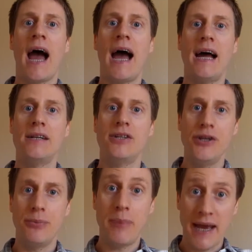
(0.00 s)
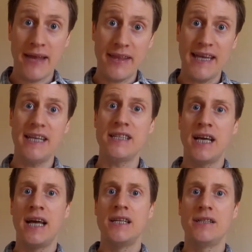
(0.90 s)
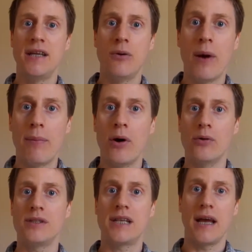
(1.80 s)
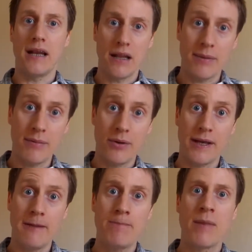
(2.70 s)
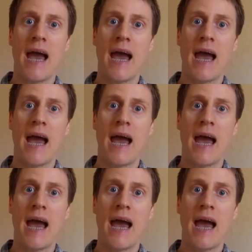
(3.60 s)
And you pay these web hosts a little bit of money